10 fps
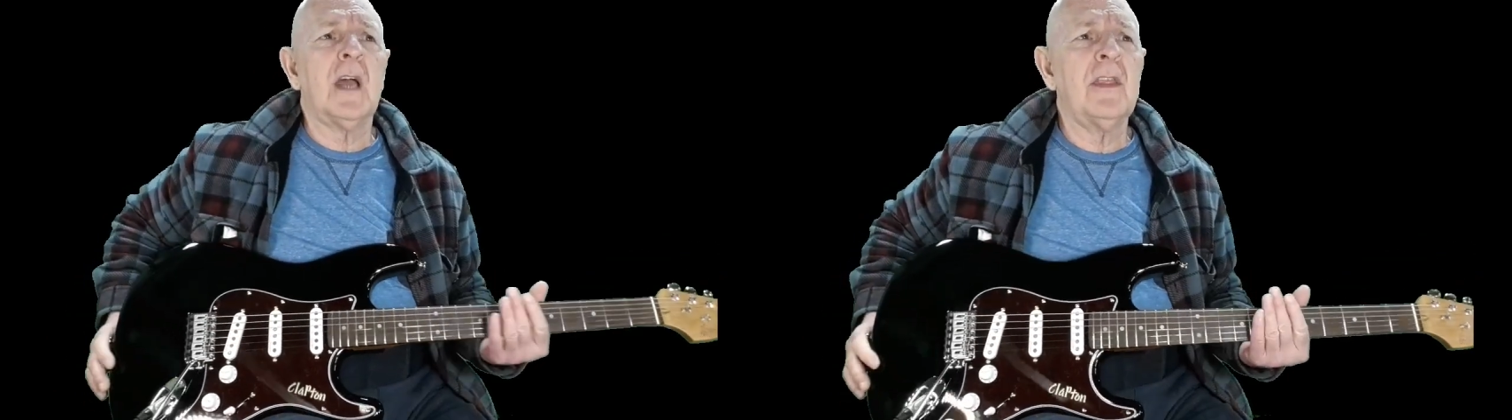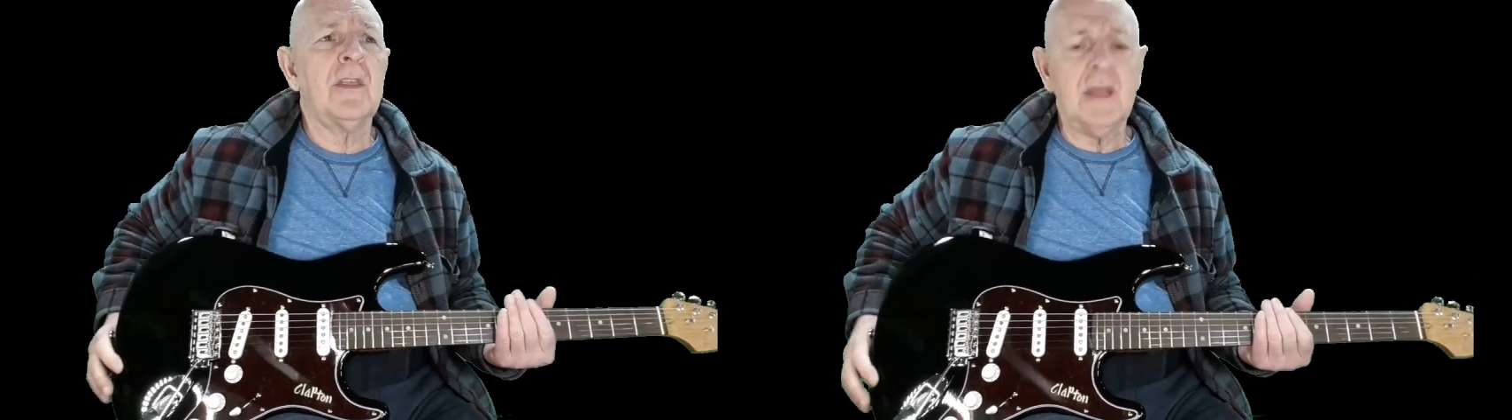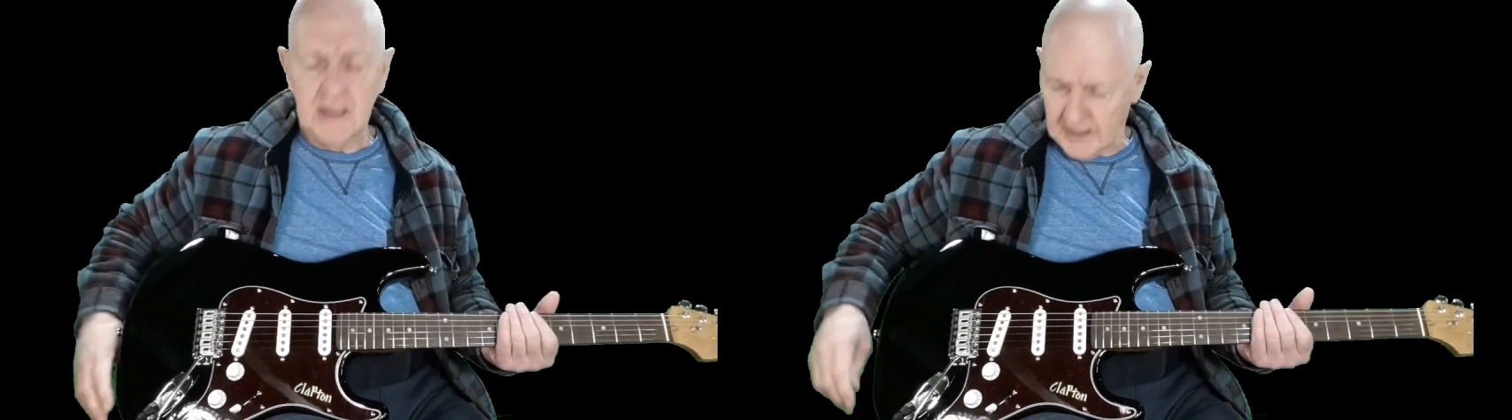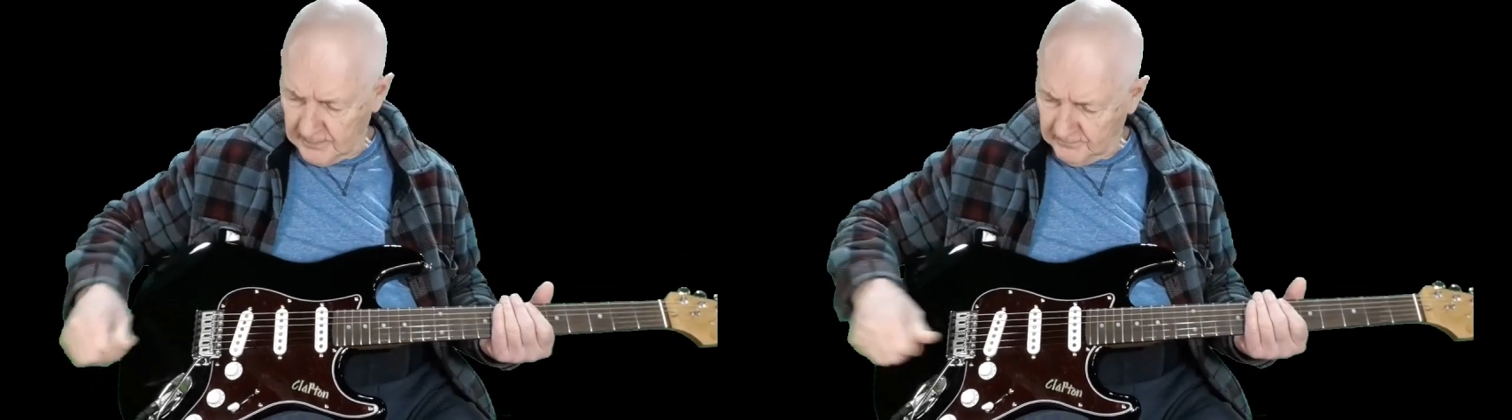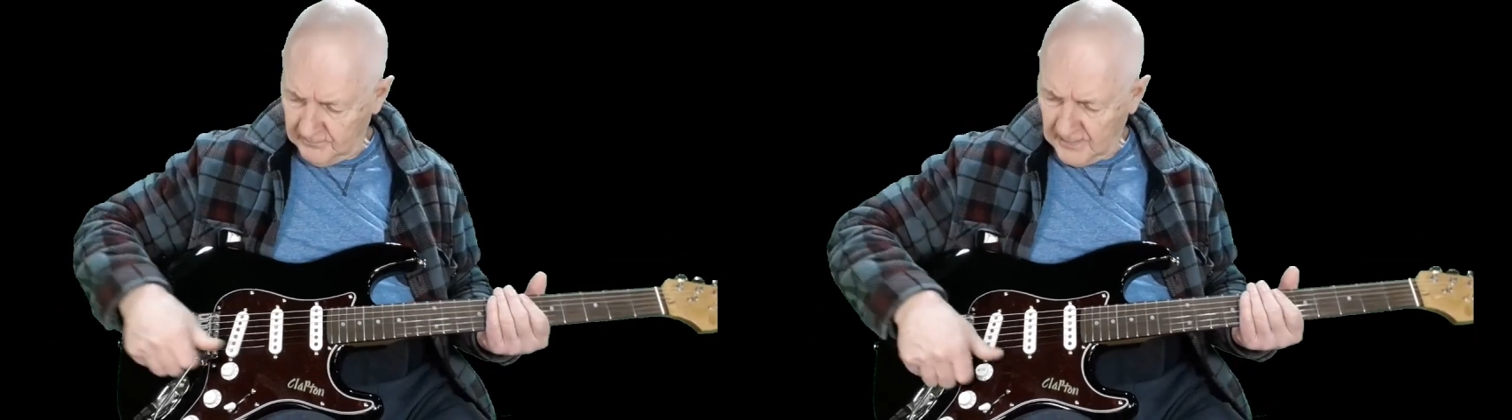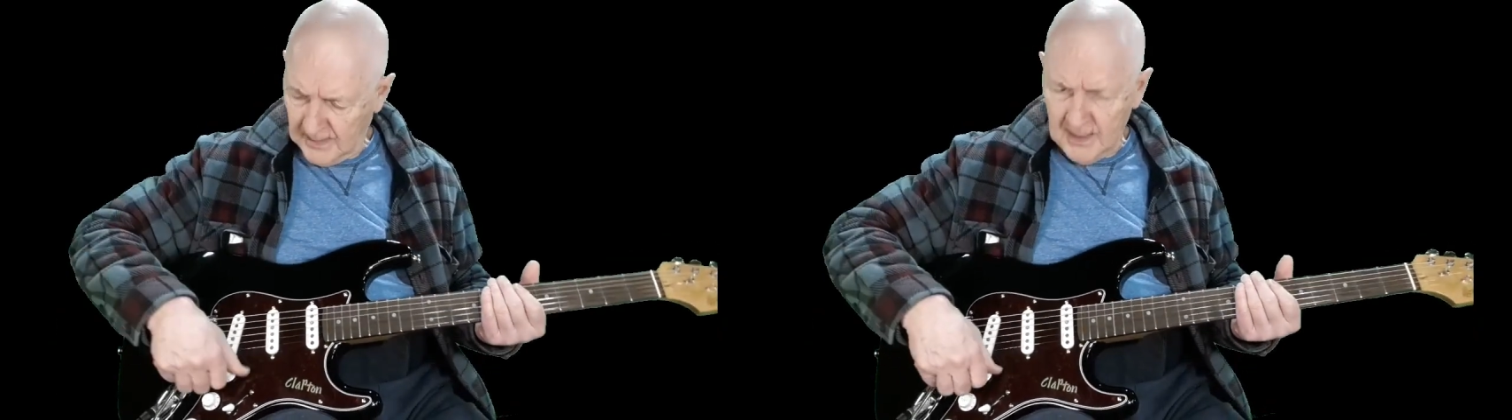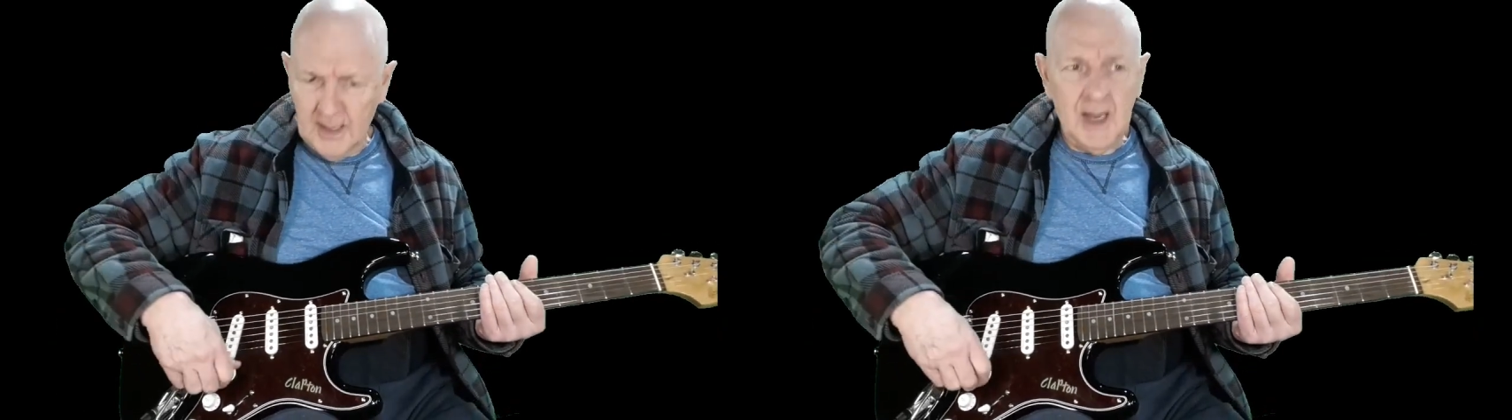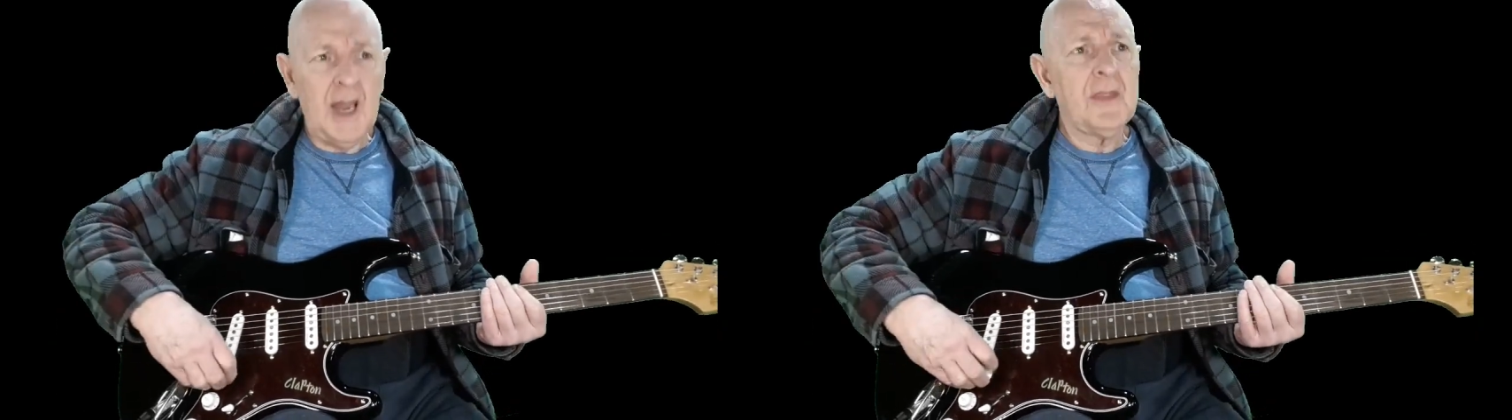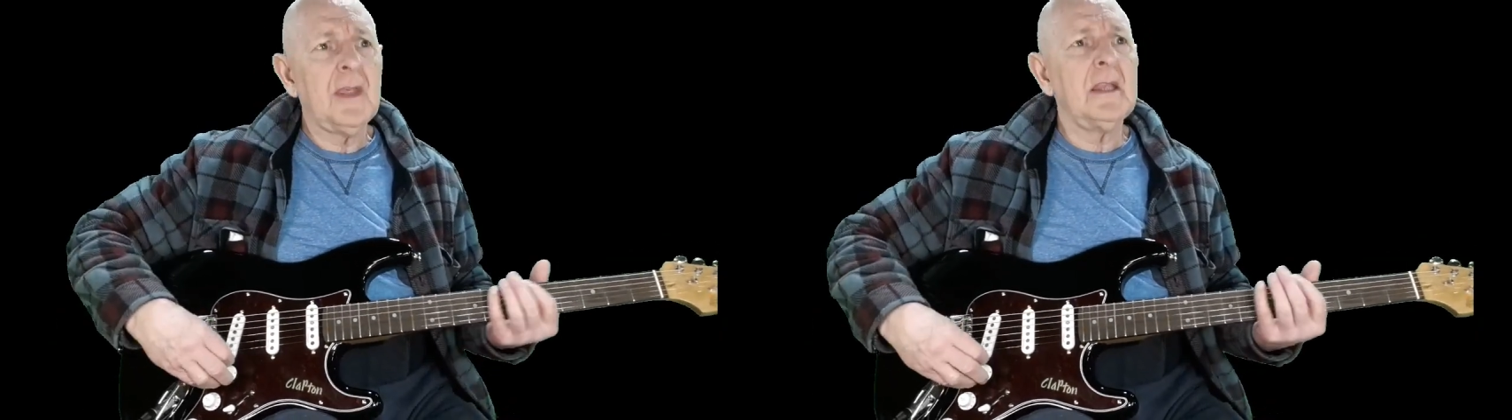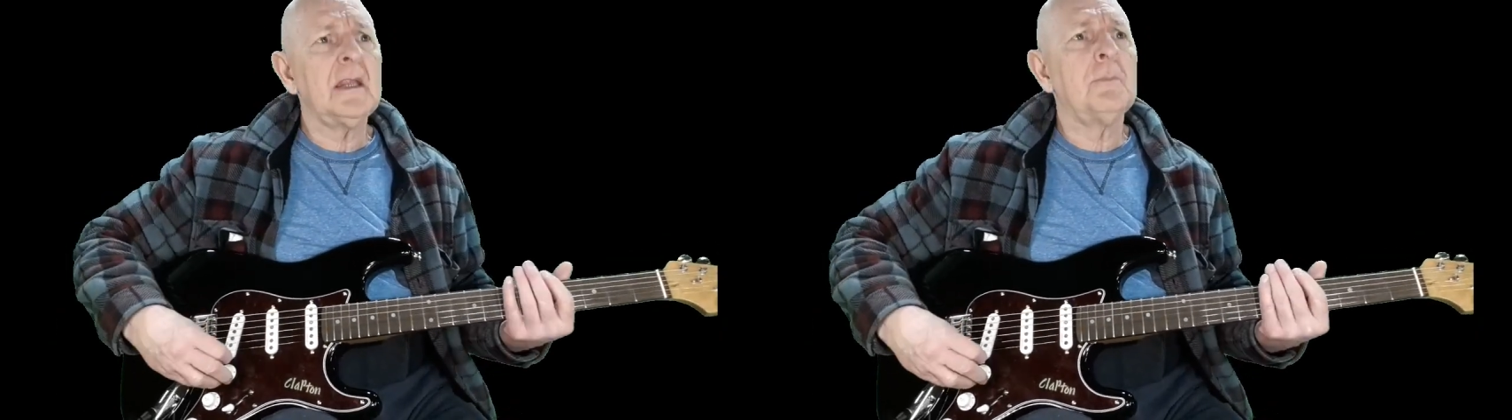I think
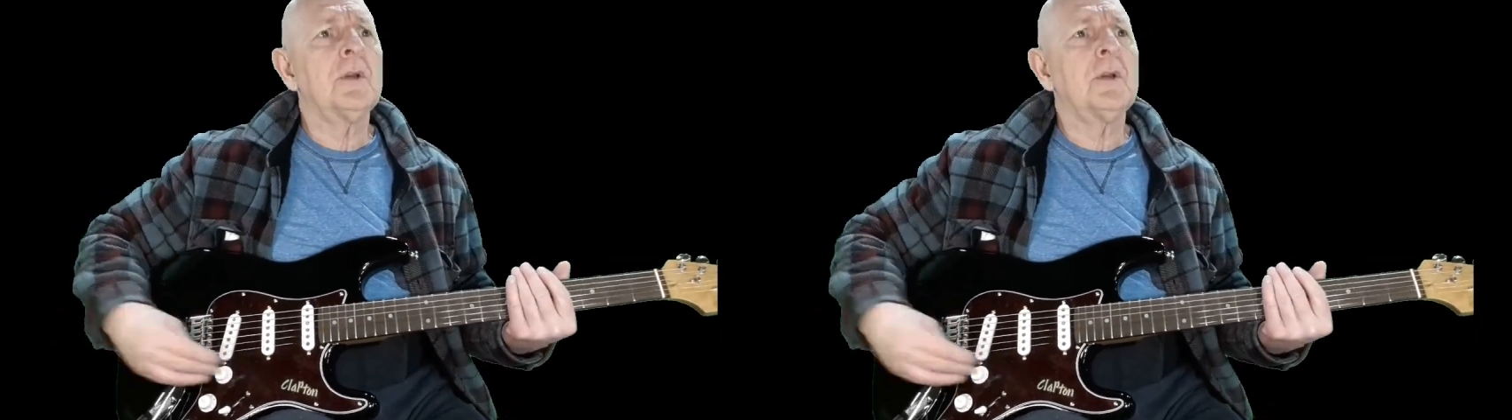they